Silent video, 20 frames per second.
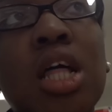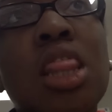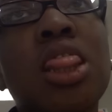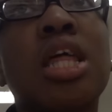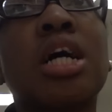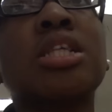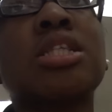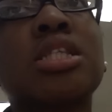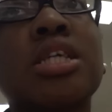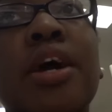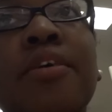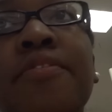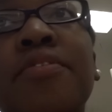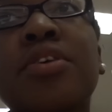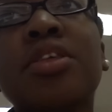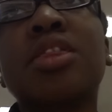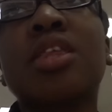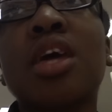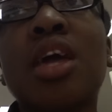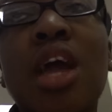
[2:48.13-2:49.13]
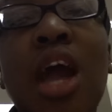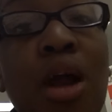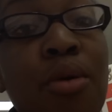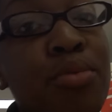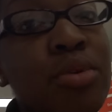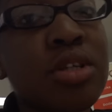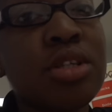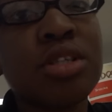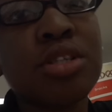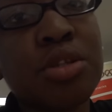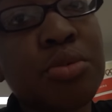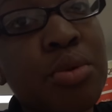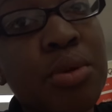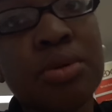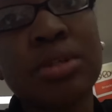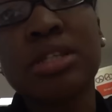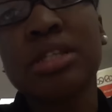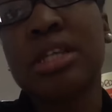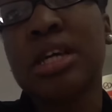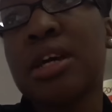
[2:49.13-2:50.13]
that's everything. I really should have
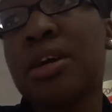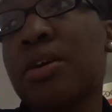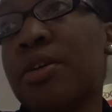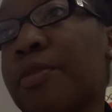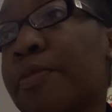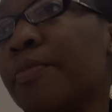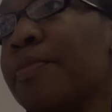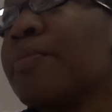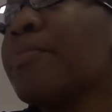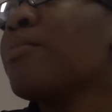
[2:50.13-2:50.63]
wrote this down.